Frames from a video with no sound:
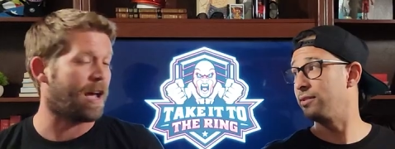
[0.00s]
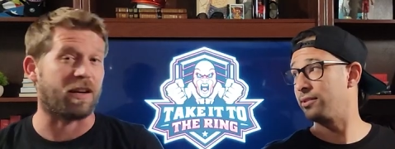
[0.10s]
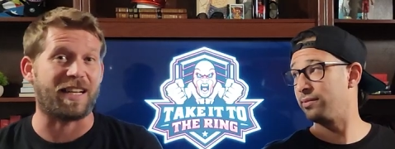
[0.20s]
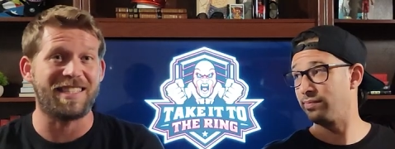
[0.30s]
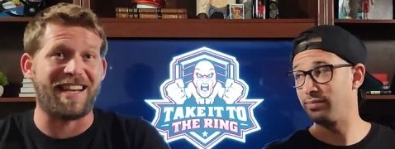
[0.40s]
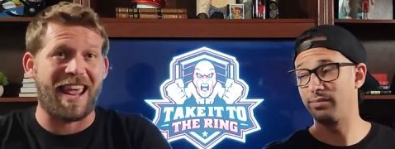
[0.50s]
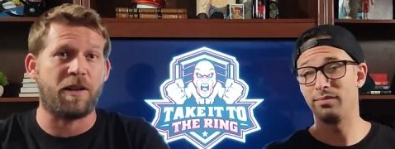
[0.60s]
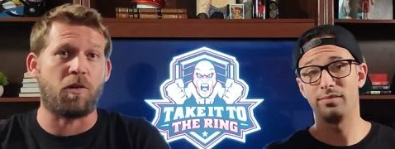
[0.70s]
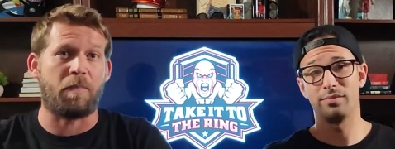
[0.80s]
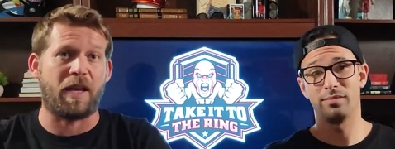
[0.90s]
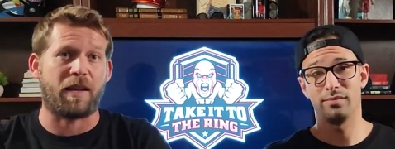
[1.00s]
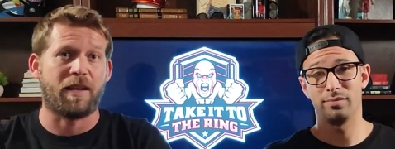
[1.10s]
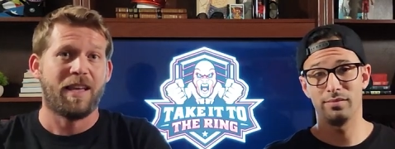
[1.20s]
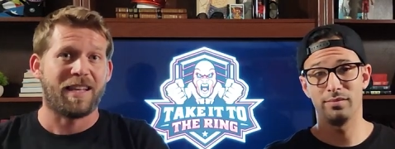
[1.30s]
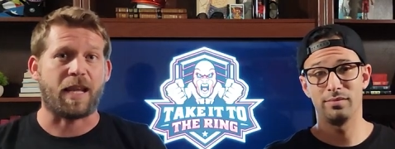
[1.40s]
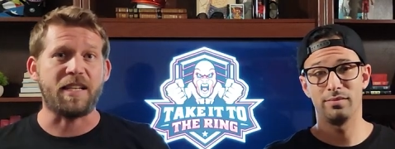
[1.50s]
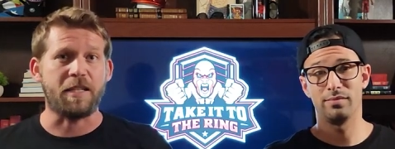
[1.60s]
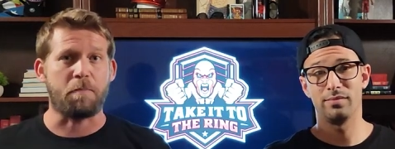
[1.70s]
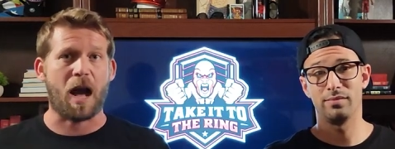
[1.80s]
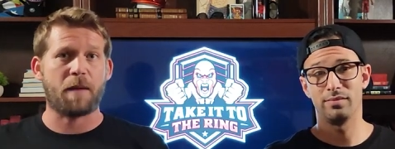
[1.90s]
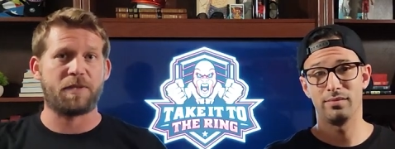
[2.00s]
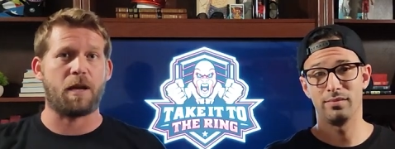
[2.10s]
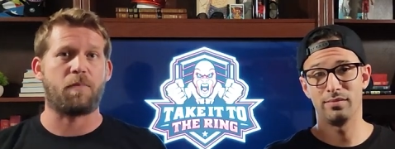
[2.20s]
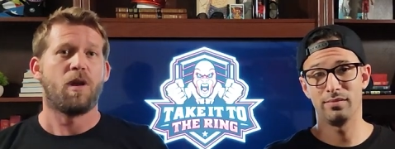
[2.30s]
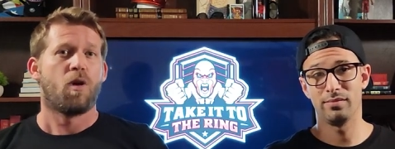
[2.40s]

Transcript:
Speaker 1: yes. gets an ankle pick. Gacy pops up,